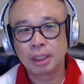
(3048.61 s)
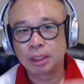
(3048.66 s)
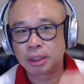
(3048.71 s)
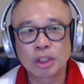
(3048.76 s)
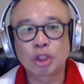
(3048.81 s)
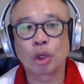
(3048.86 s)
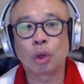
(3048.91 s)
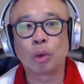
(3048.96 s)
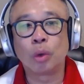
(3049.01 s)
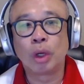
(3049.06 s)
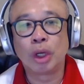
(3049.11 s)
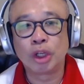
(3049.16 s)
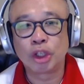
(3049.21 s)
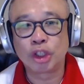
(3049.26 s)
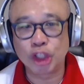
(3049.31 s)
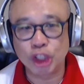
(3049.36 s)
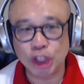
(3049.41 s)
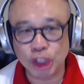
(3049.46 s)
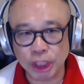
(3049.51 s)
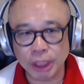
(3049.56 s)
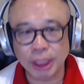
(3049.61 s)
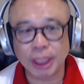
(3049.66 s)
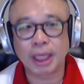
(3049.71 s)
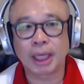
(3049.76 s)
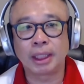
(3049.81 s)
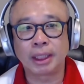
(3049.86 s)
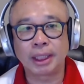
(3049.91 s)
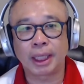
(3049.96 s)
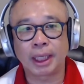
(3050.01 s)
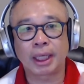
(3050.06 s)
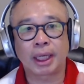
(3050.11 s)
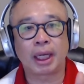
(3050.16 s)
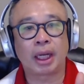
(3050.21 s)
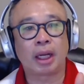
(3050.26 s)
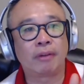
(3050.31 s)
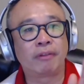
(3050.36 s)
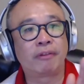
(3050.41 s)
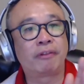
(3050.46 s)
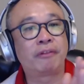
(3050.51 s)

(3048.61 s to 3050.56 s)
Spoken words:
So she can take care of